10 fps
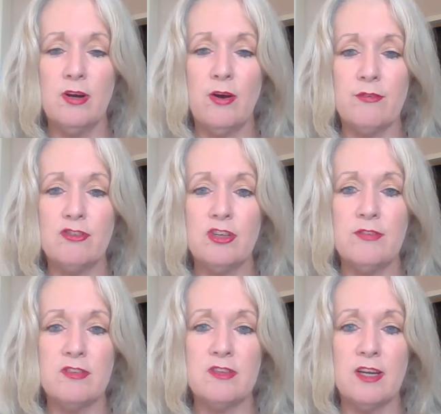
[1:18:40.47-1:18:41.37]
of
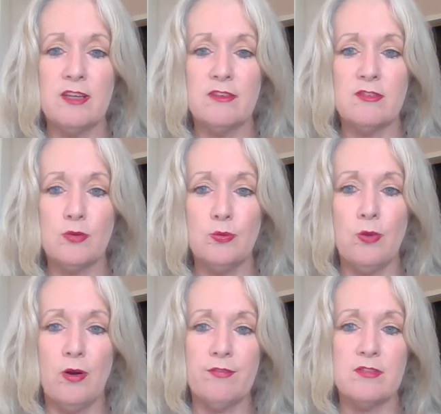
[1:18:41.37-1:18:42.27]
Chief State
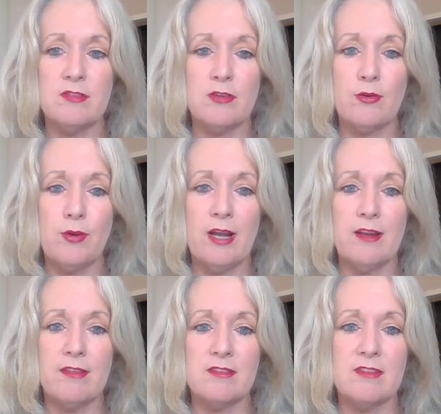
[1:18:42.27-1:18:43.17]
School Officers
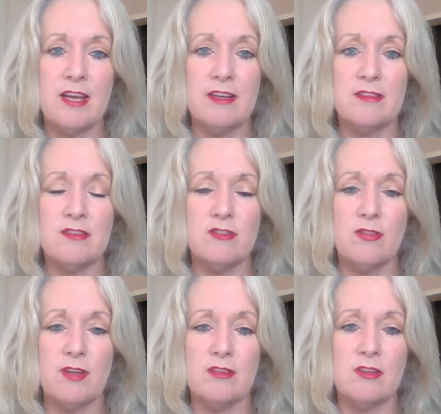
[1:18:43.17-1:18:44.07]
created the standards in
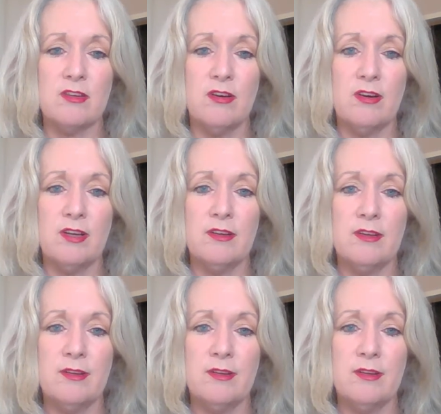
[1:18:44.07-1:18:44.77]
2009.